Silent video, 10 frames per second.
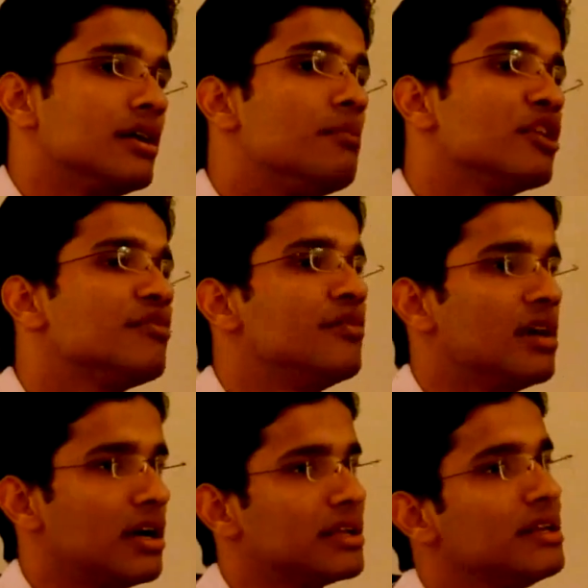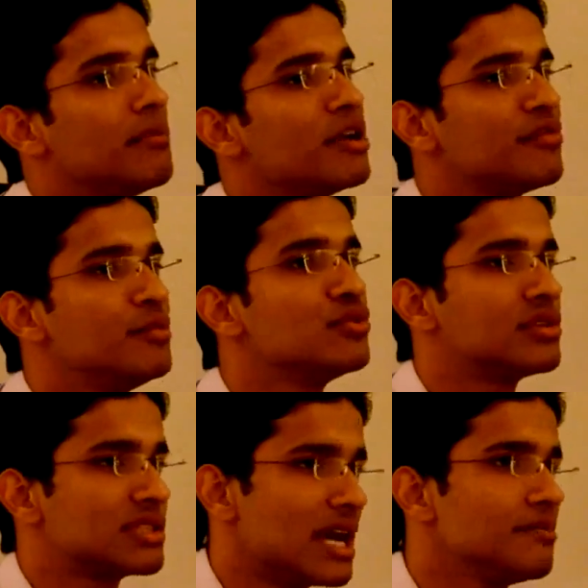number
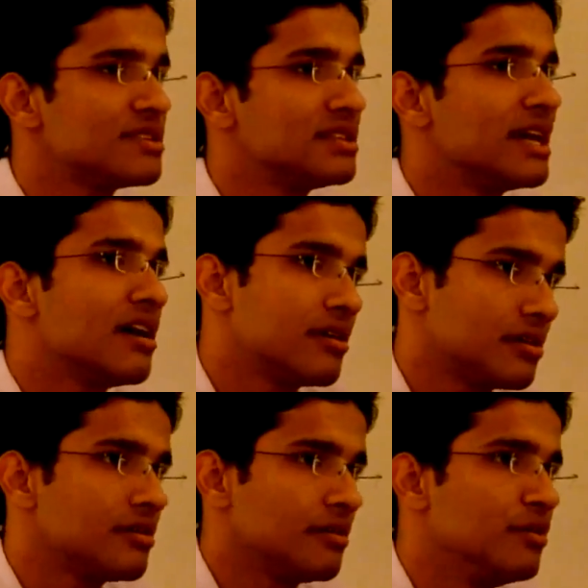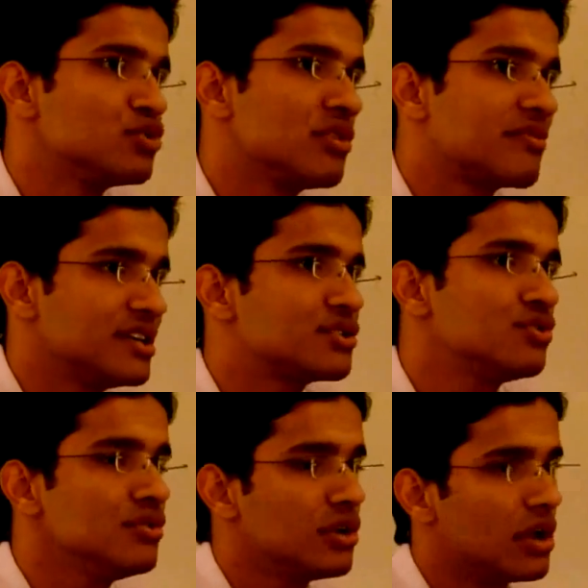of times they are mutual friends
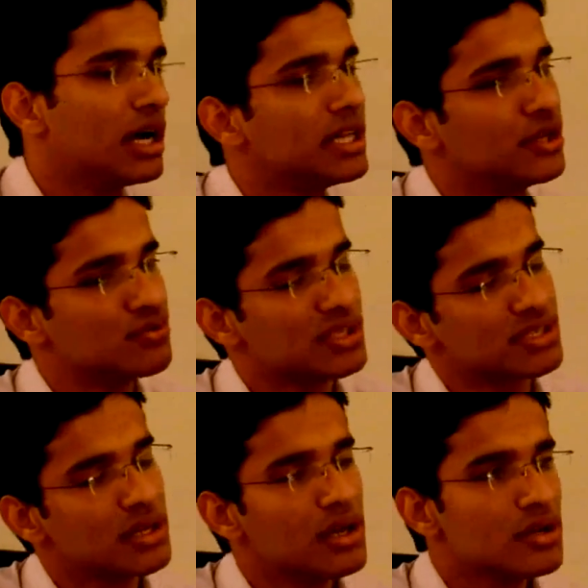to other users.